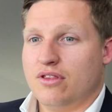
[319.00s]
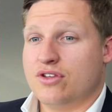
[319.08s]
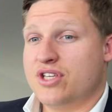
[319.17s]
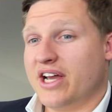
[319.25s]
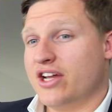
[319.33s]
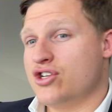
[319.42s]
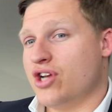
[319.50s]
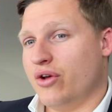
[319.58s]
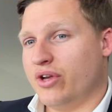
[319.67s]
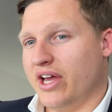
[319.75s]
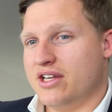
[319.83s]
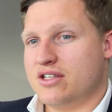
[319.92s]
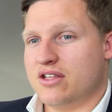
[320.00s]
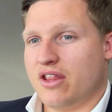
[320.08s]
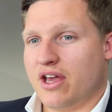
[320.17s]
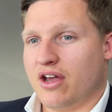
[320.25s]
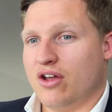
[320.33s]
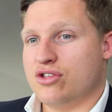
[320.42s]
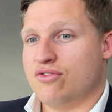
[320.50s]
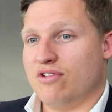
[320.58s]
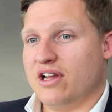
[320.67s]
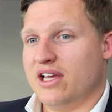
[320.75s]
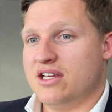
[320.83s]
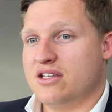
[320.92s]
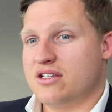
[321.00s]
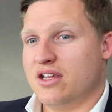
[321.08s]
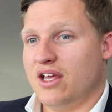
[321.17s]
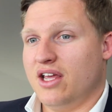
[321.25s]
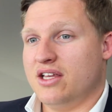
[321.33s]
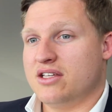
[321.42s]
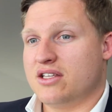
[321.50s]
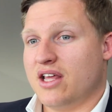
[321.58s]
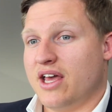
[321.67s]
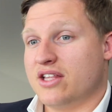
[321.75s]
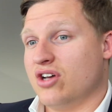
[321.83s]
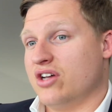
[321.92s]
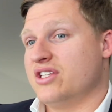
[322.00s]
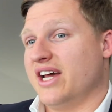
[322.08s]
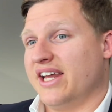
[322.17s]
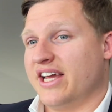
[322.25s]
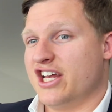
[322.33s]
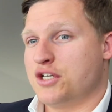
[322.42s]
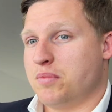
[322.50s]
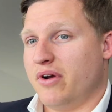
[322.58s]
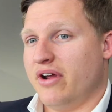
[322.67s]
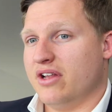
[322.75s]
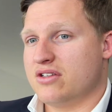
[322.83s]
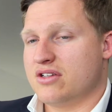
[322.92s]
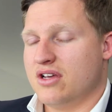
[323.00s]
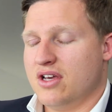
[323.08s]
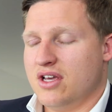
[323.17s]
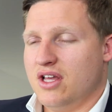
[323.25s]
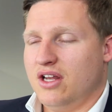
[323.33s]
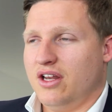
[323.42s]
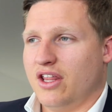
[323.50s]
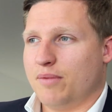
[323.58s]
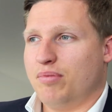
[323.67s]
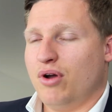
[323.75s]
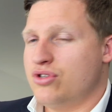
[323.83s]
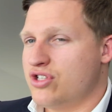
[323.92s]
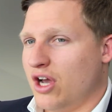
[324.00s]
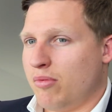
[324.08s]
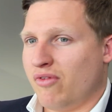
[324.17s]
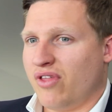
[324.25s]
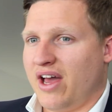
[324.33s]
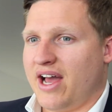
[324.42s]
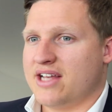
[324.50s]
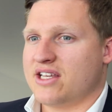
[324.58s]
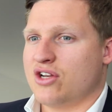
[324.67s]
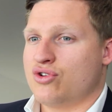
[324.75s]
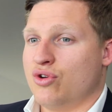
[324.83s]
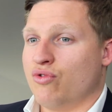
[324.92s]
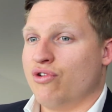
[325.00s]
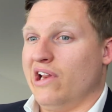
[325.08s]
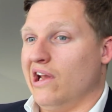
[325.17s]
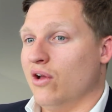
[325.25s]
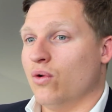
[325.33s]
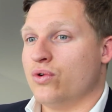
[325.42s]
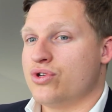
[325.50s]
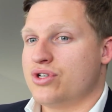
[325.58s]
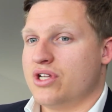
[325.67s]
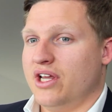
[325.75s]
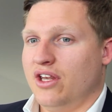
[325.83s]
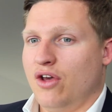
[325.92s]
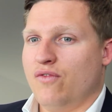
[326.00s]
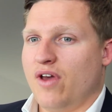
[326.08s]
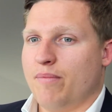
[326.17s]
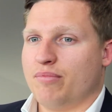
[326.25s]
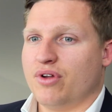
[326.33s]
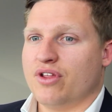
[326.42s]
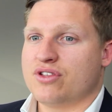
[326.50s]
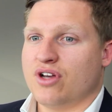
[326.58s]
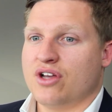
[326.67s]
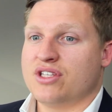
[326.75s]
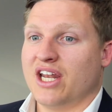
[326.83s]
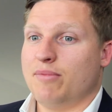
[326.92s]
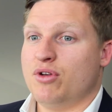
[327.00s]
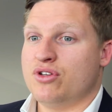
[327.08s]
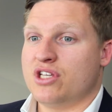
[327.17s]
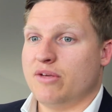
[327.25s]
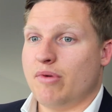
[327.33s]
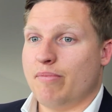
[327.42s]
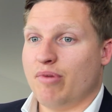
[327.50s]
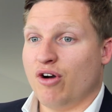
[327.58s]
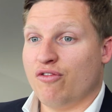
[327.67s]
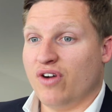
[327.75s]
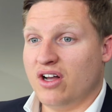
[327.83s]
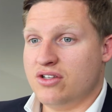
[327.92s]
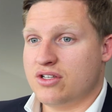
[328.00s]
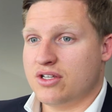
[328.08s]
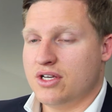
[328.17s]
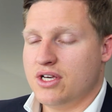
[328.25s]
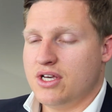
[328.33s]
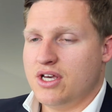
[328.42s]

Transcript: The second showcase that they're going to release is their Titanic experience. Now, the prototype of that has actually already launched in November at the Titanic Museum in Belfast,